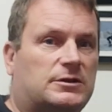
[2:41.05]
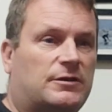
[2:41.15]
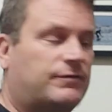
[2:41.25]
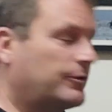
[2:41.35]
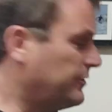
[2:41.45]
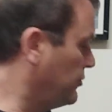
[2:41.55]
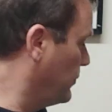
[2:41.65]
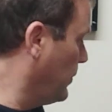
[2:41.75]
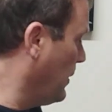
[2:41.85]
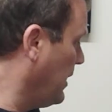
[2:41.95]
different
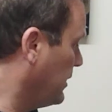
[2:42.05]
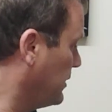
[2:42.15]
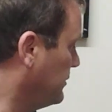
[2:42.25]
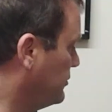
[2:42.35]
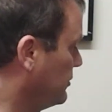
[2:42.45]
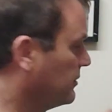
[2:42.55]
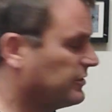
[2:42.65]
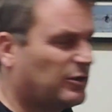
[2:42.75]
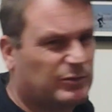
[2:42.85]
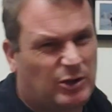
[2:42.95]
supermarkets. You can
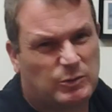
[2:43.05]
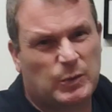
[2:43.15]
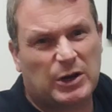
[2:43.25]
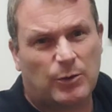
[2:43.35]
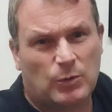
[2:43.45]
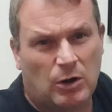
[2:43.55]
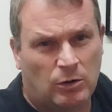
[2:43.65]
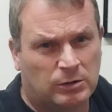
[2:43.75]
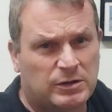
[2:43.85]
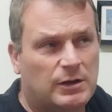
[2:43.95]
sometimes pick up
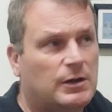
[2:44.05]
Gold.